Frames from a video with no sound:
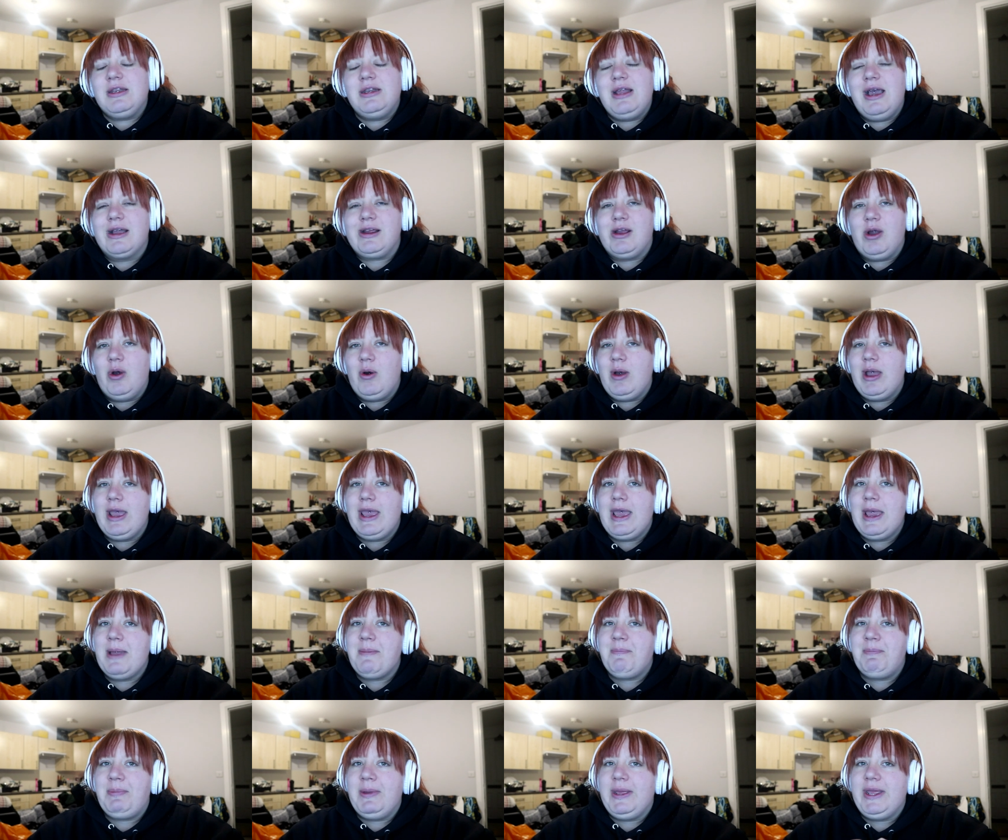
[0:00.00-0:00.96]
not gonna
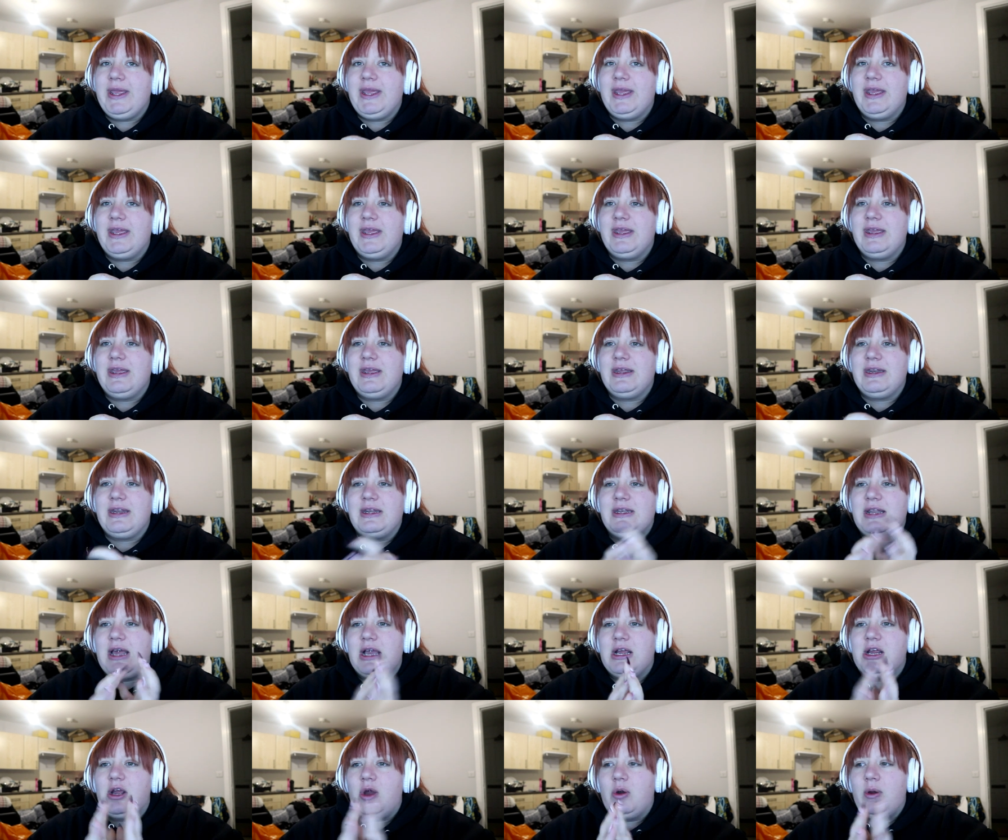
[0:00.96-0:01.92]
happen.
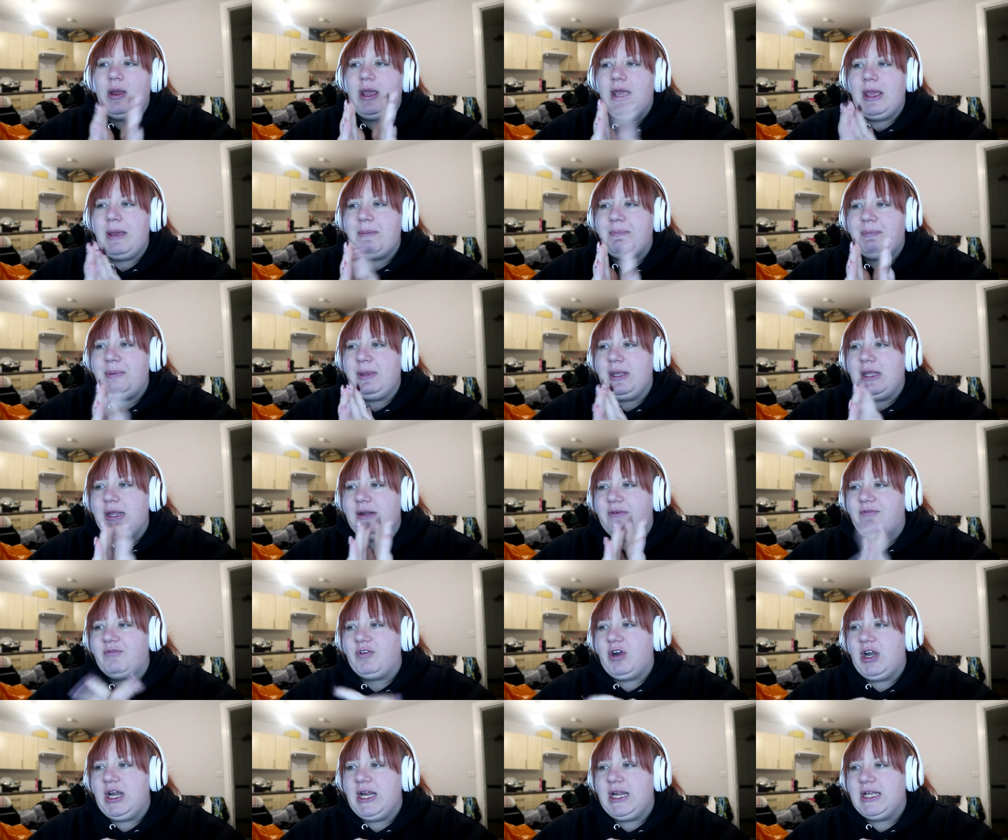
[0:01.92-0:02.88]
Not gonna happen,
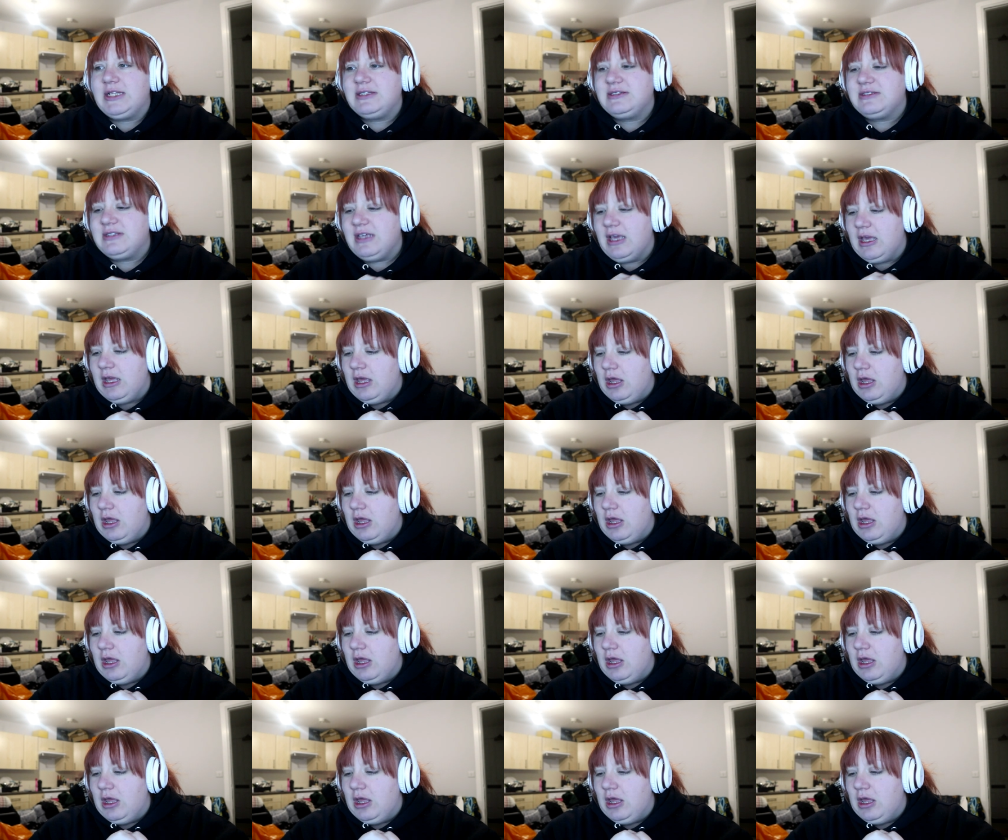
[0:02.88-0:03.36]
friends.